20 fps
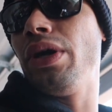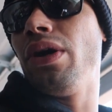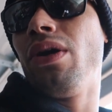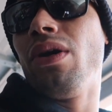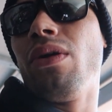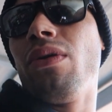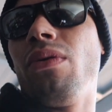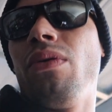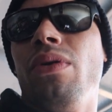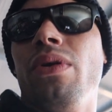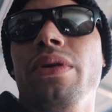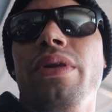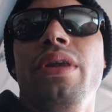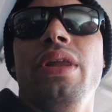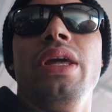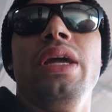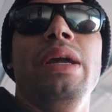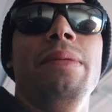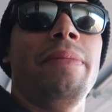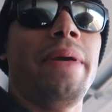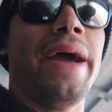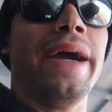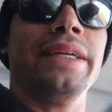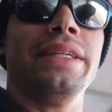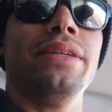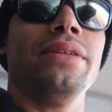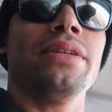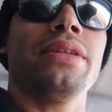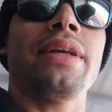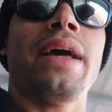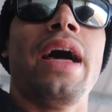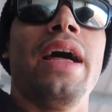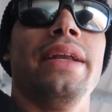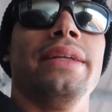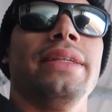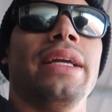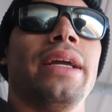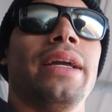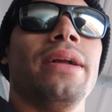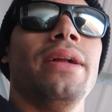tow on the passenger side
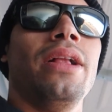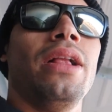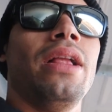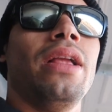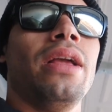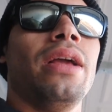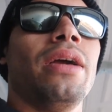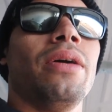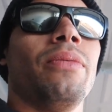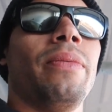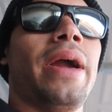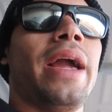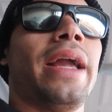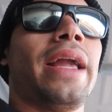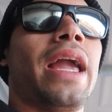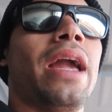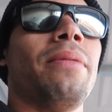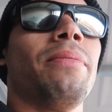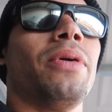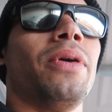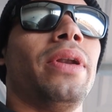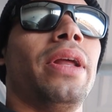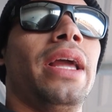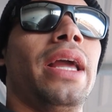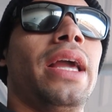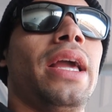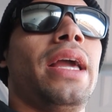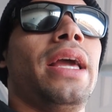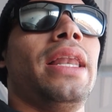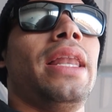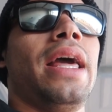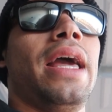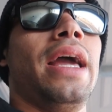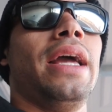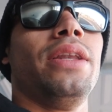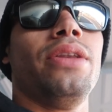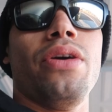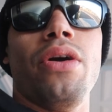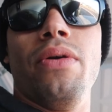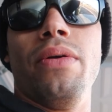is like way cambered in
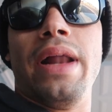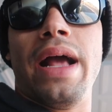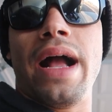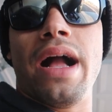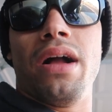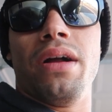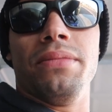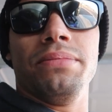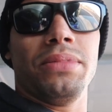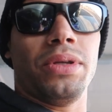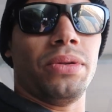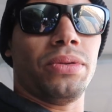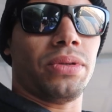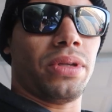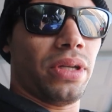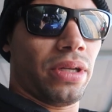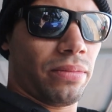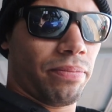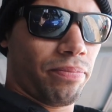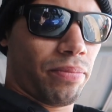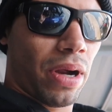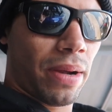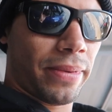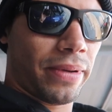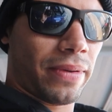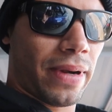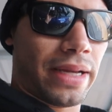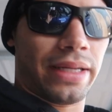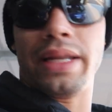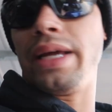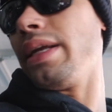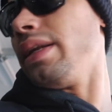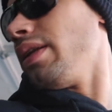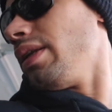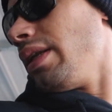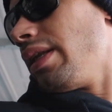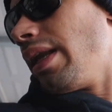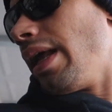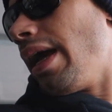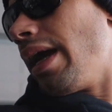and towed out, so it's going to probably ride
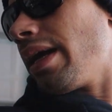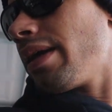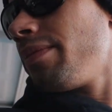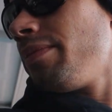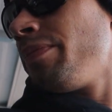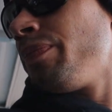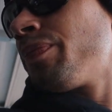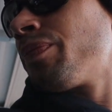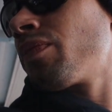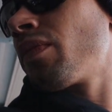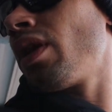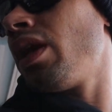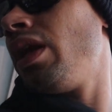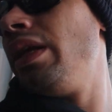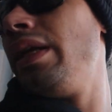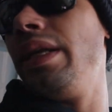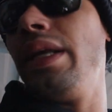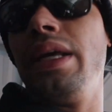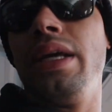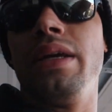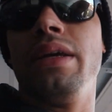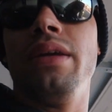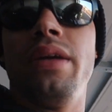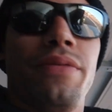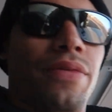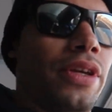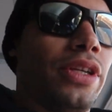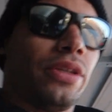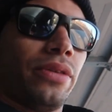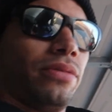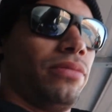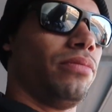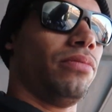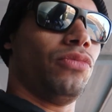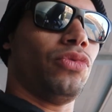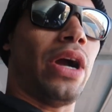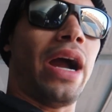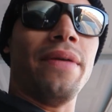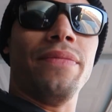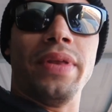like dick. I need to, if this
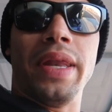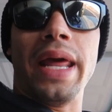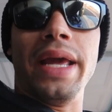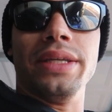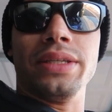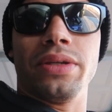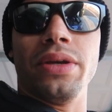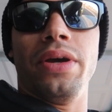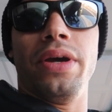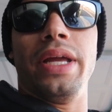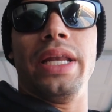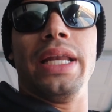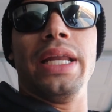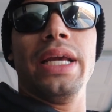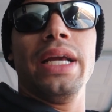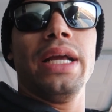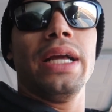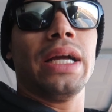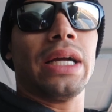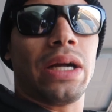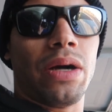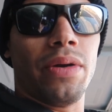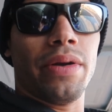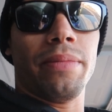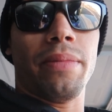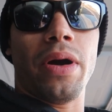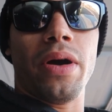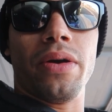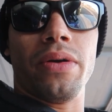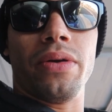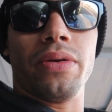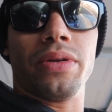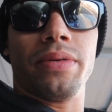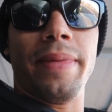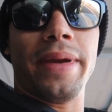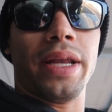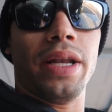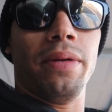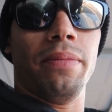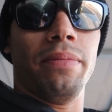drive today is good, call tomorrow to
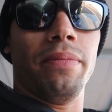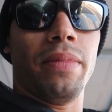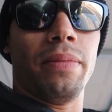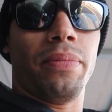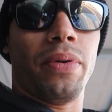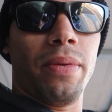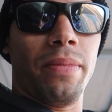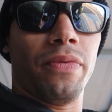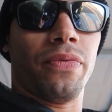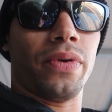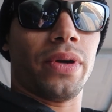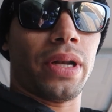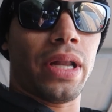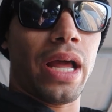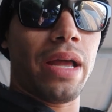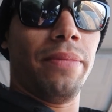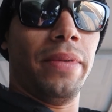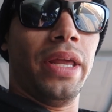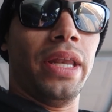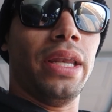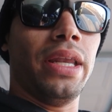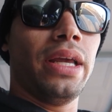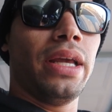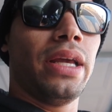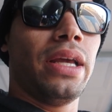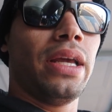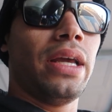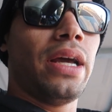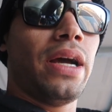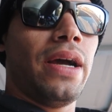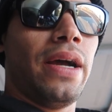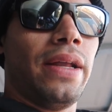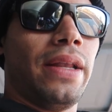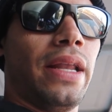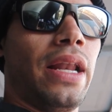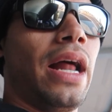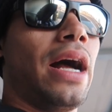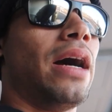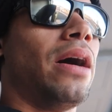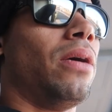make an appointment for alignment.
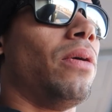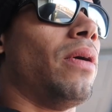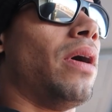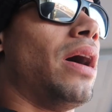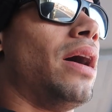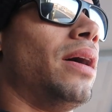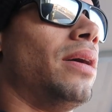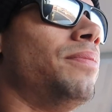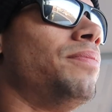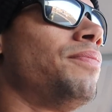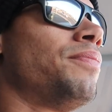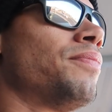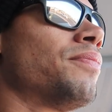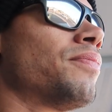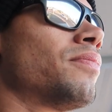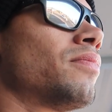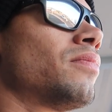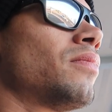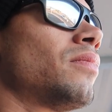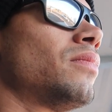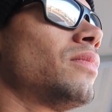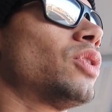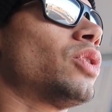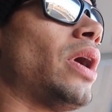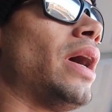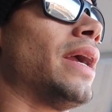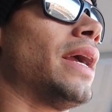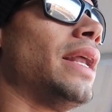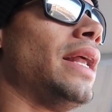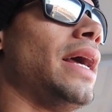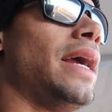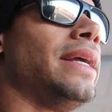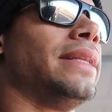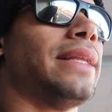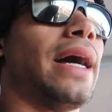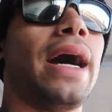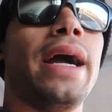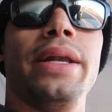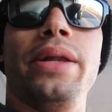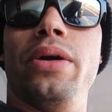Then I'll try and get a
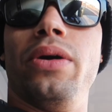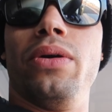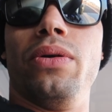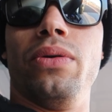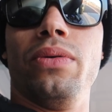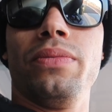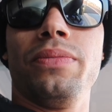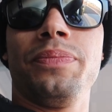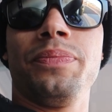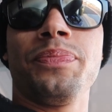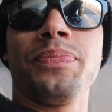dyno